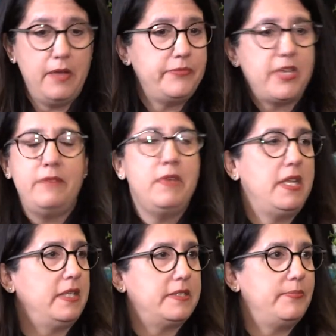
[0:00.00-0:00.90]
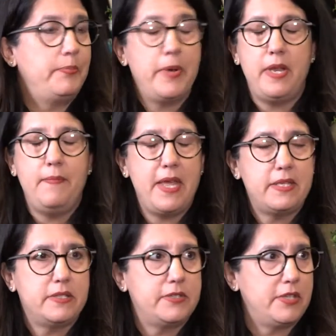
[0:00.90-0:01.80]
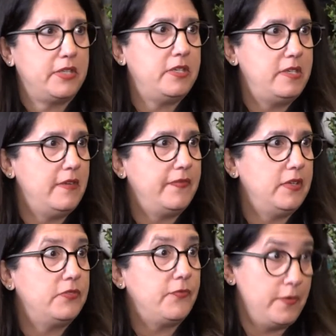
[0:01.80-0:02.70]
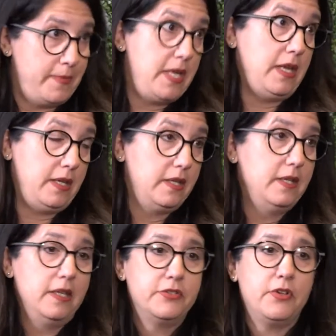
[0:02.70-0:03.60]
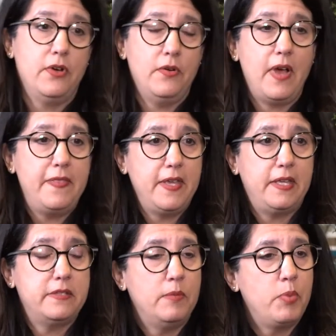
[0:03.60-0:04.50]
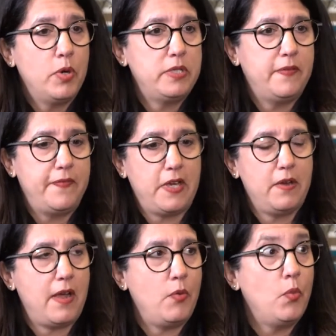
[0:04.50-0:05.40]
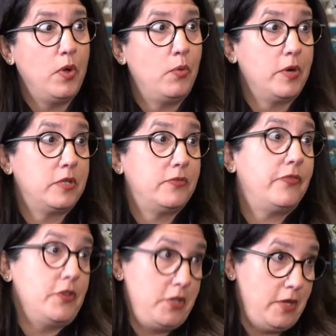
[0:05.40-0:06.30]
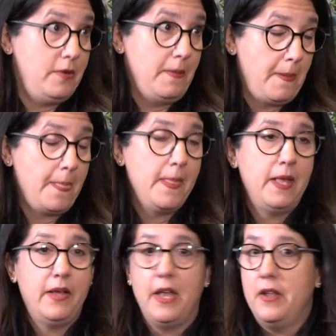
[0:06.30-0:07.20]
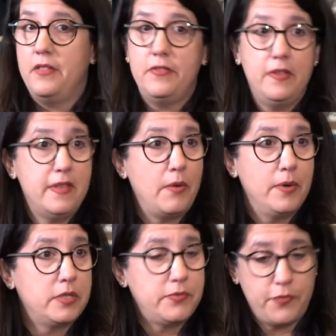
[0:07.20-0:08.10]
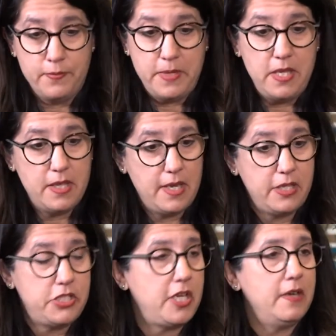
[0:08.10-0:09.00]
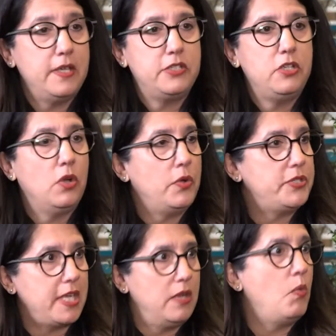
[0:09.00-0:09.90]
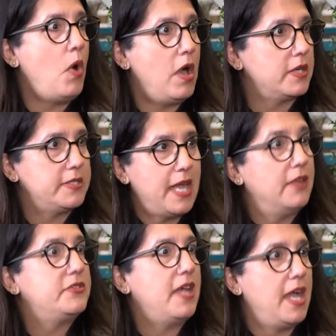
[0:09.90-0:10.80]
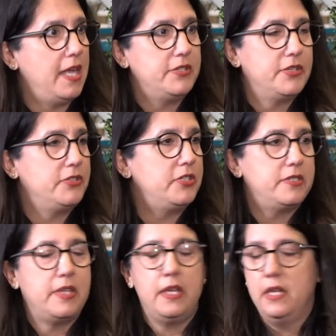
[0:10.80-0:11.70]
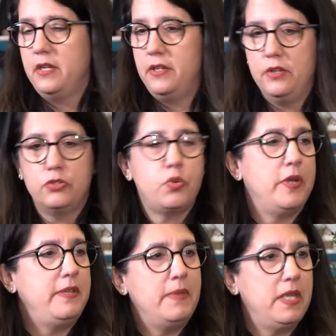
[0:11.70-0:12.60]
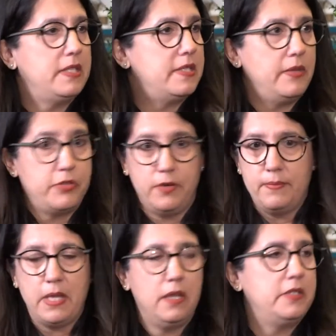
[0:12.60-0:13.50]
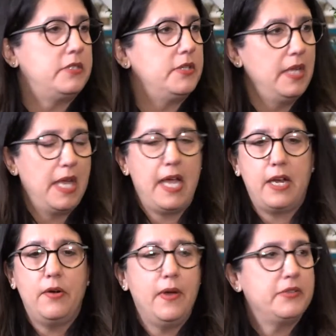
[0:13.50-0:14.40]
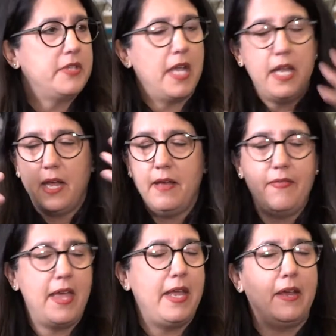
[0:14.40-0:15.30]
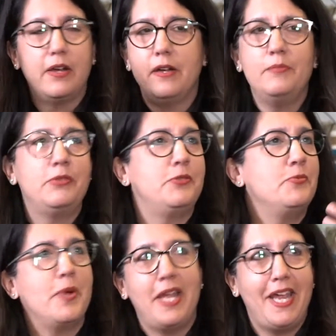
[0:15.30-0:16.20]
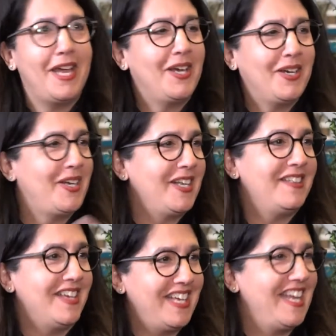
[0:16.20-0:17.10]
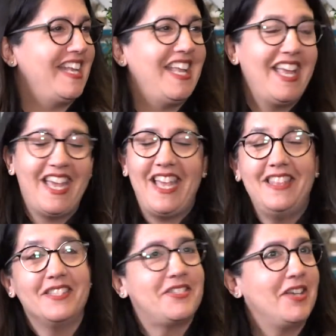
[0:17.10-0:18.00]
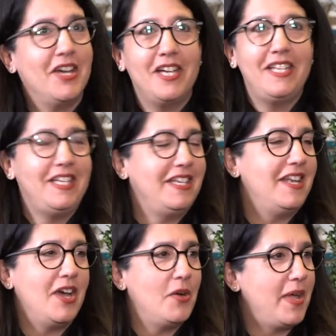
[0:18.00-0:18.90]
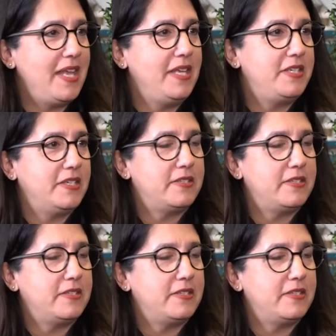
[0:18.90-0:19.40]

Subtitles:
10 minutes, but it makes such a difference for me. So I think it's important to figure out what works for you. Another thing that works for me that I share is, taking walks outside. So just 20 minutes during my lunch, I go outside, I have that air coming through my hair and the sun, and it just